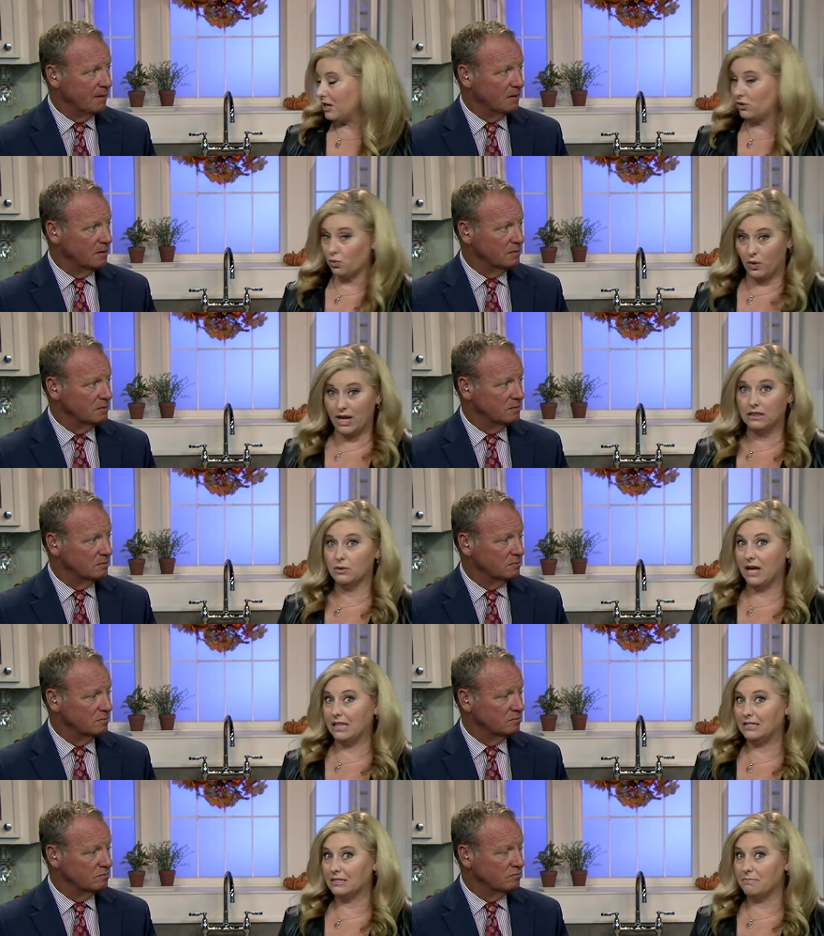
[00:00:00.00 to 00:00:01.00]
Speaker 1: the win that we
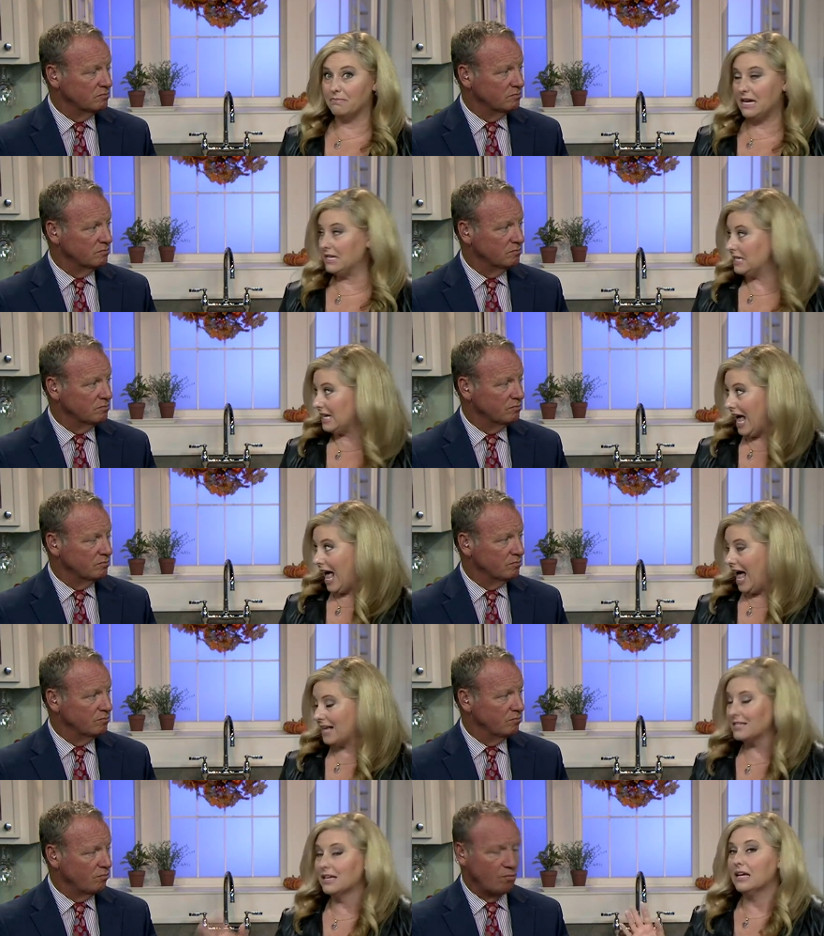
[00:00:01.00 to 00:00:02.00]
had these amazing
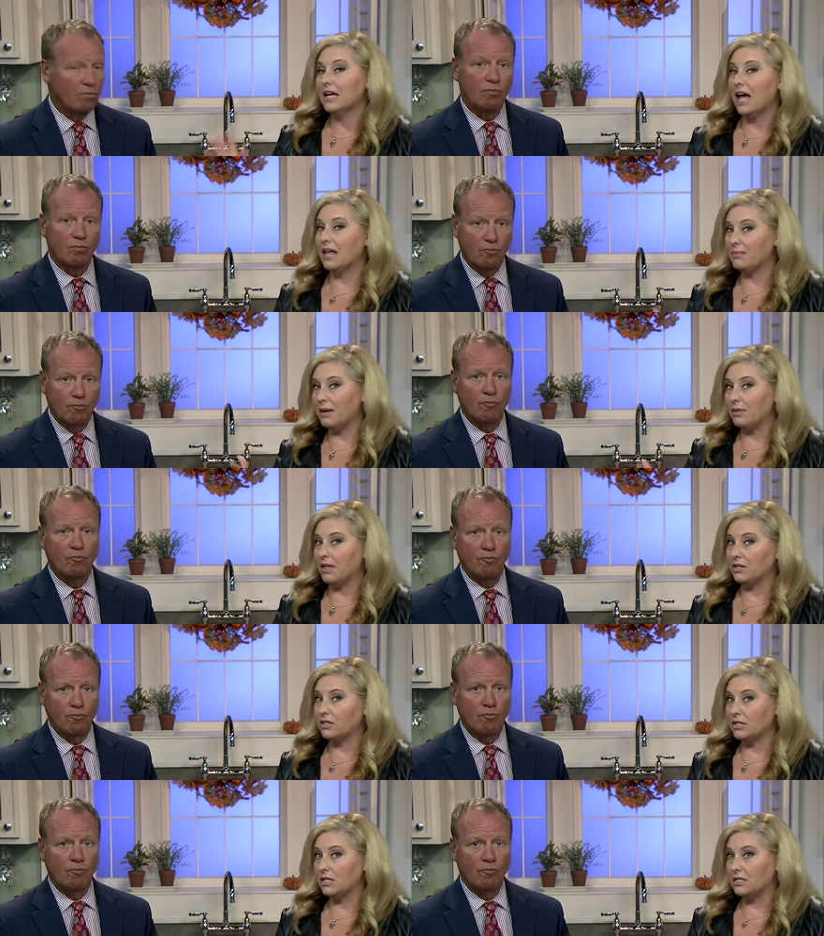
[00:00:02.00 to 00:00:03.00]
acts and maybe they
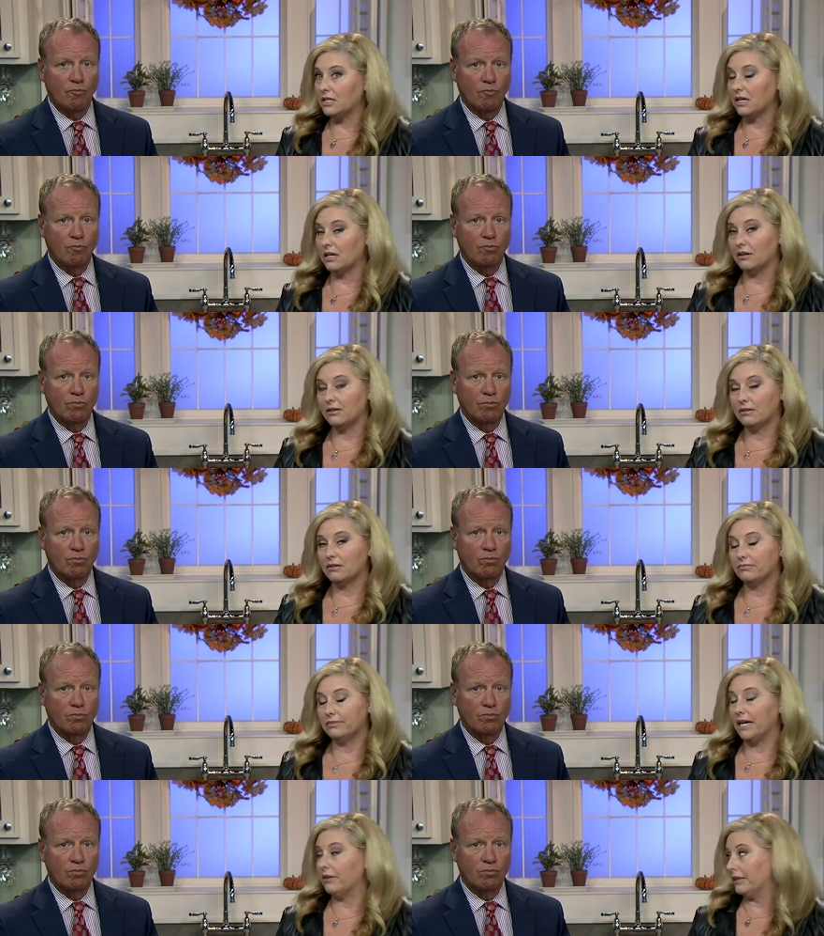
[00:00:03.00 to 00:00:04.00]
just need to,
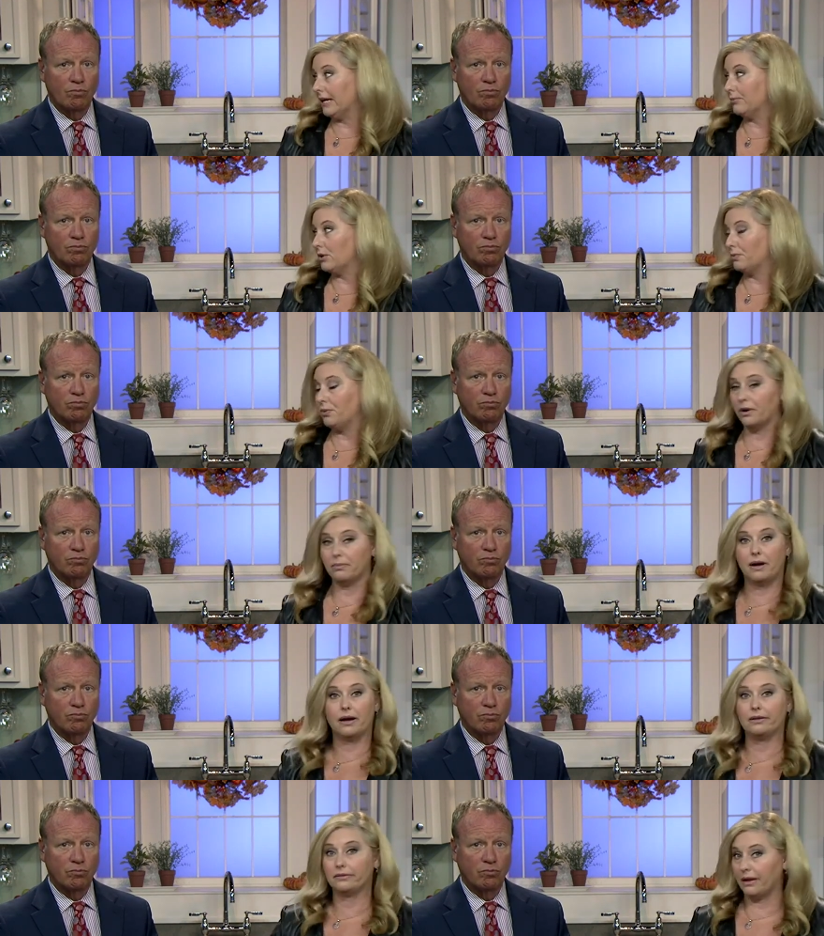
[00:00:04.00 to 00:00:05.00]
you know, get more porta
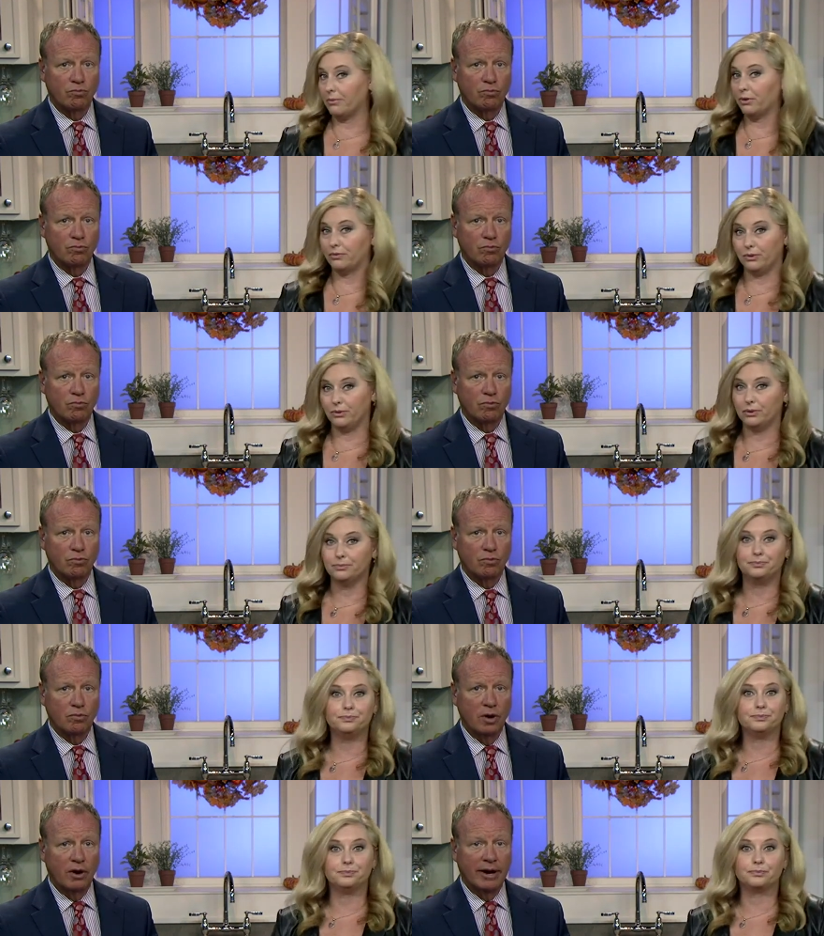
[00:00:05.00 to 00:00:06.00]
potties, get more food.
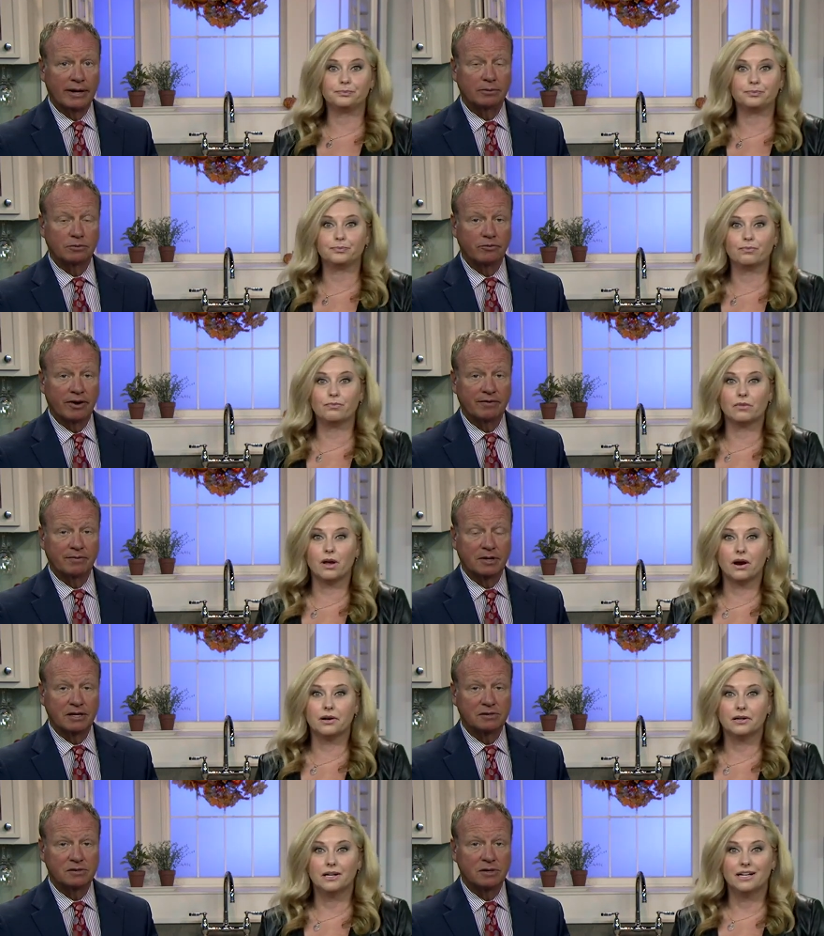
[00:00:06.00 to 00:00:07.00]
Speaker 2: All right, you ready for
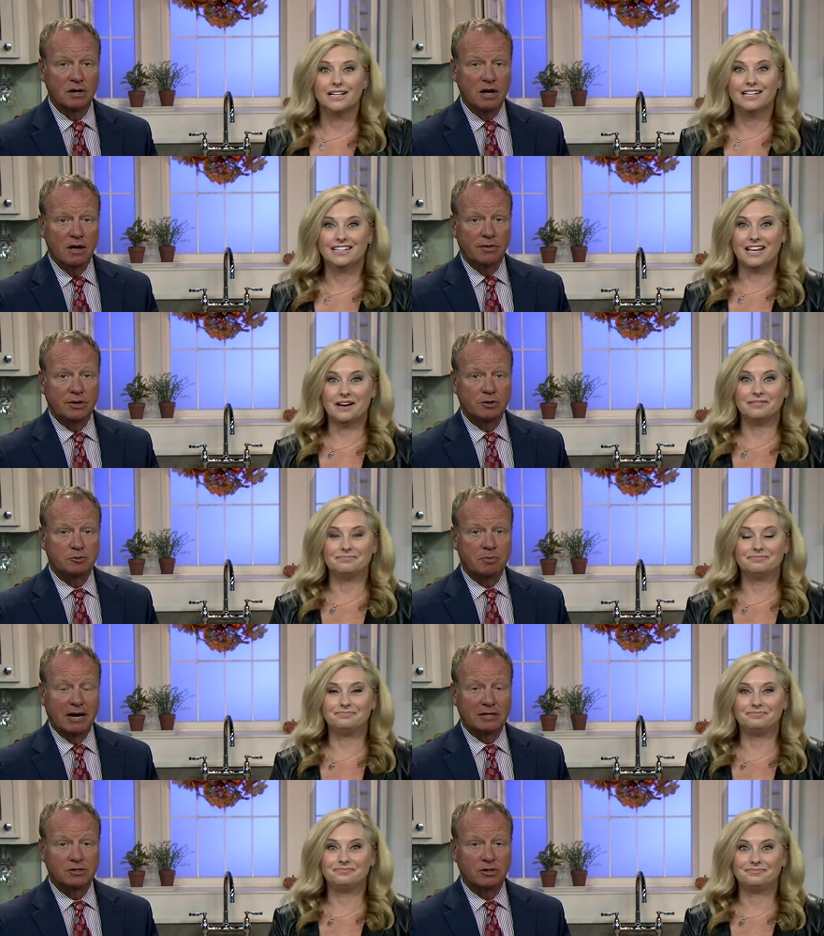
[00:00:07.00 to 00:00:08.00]
this? The new
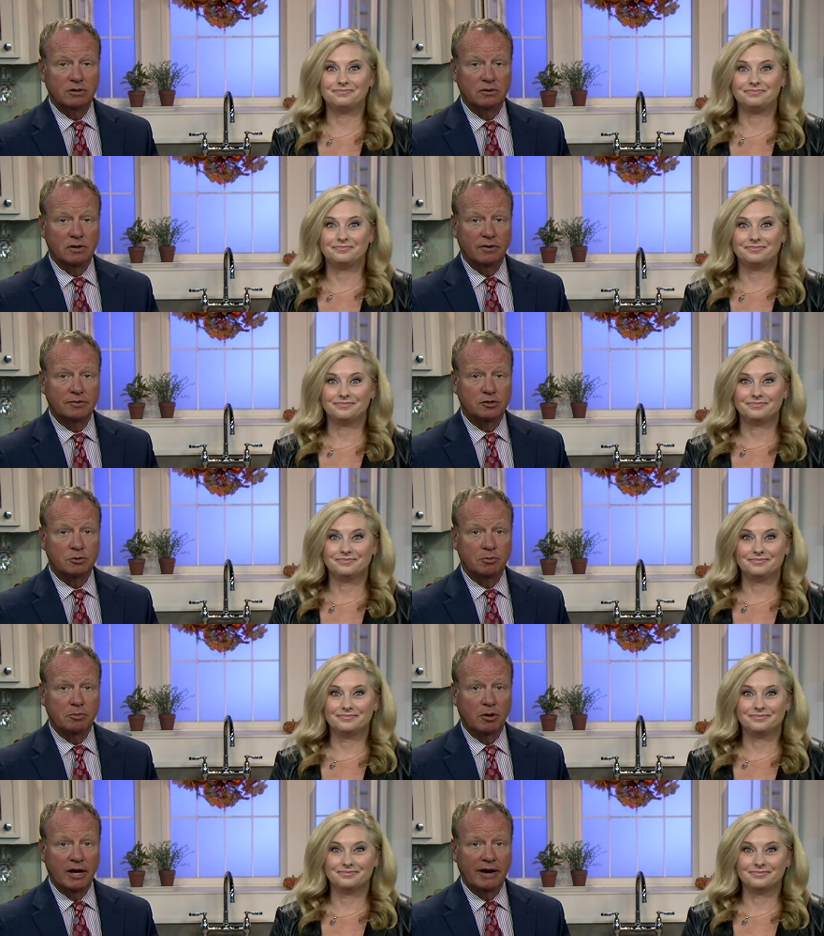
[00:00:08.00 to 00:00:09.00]
sponsor of the Super
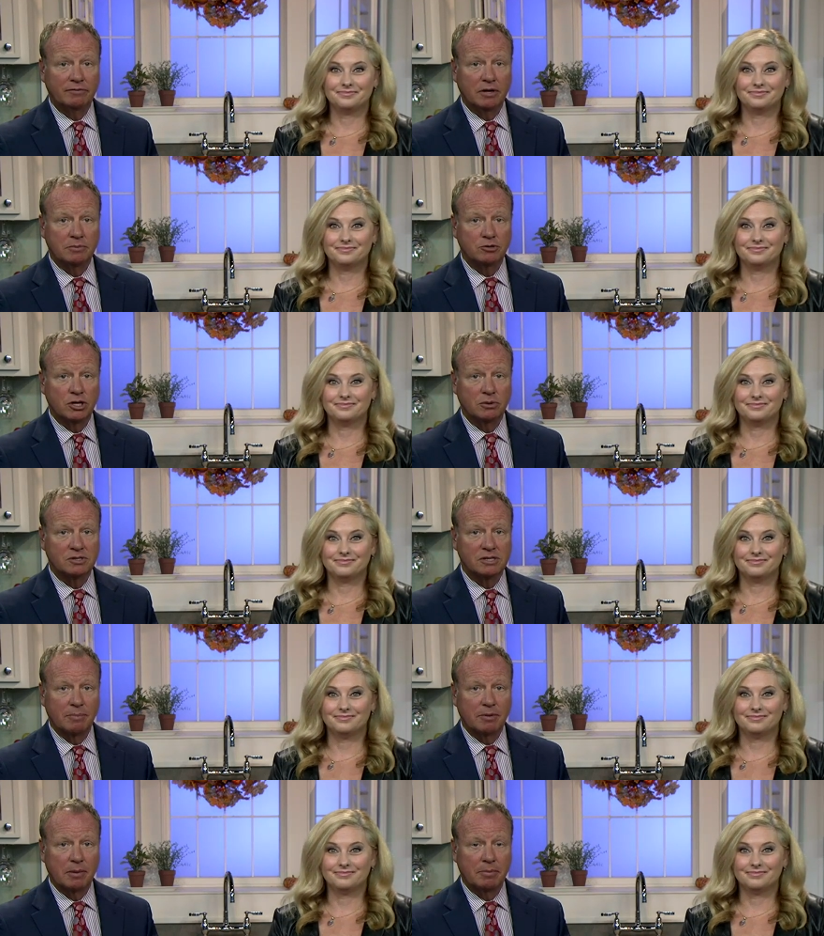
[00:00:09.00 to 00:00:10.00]
Bowl halftime show is
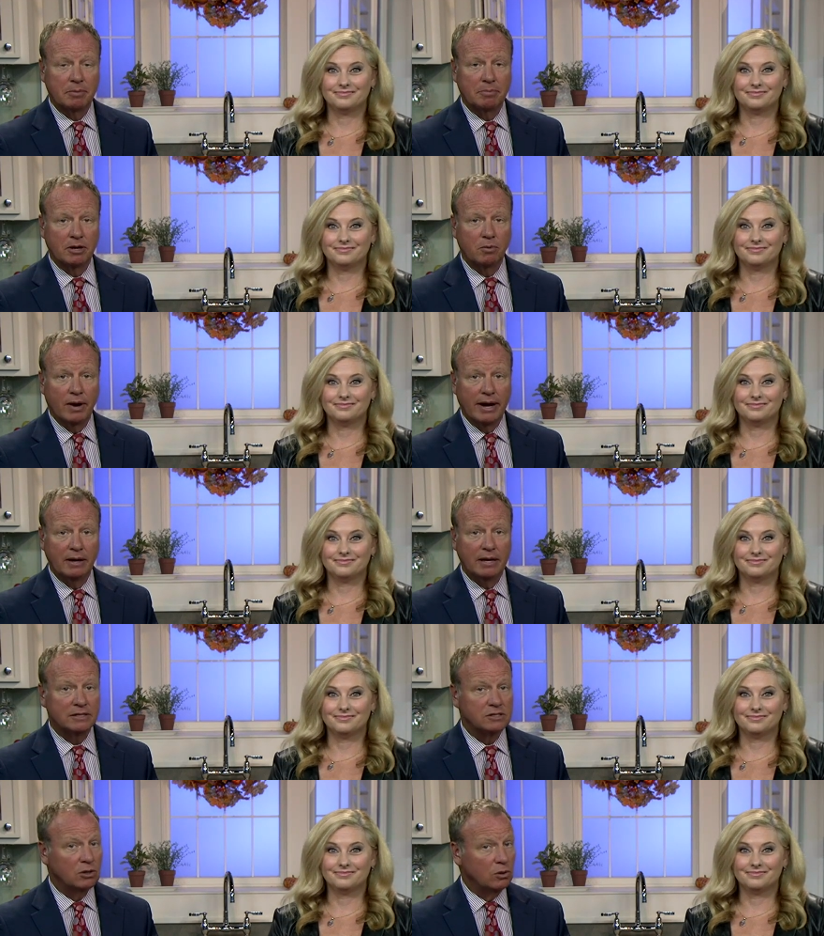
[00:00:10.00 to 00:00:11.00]
stepping up in a big way.
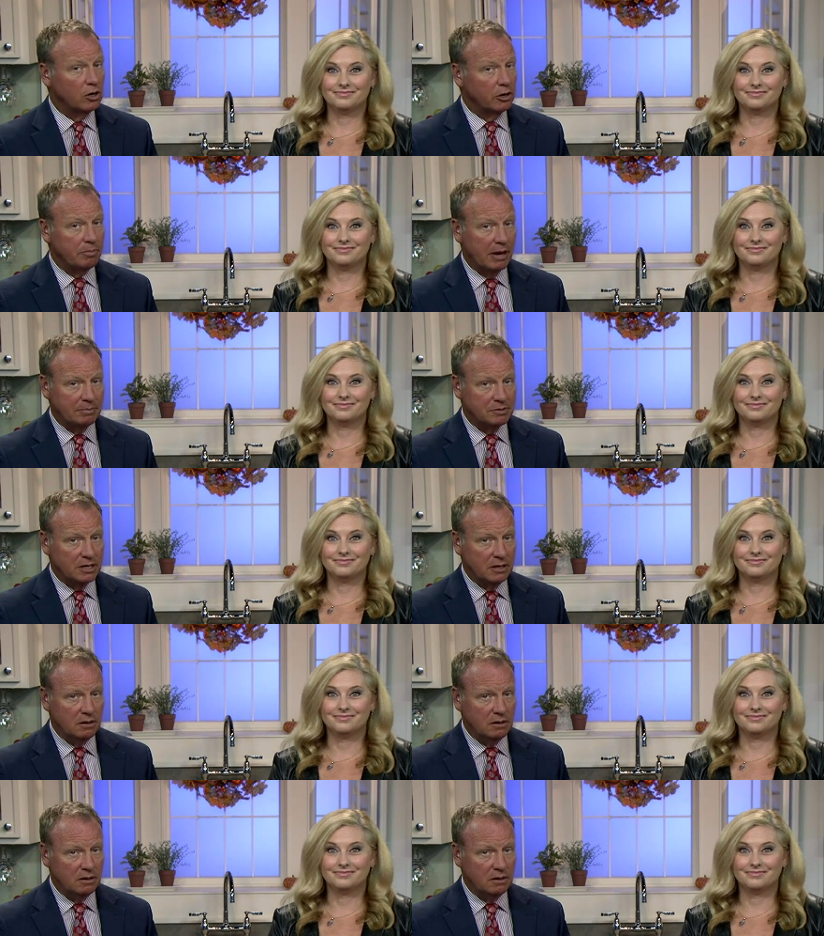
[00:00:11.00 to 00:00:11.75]
It's no longer Pepsi.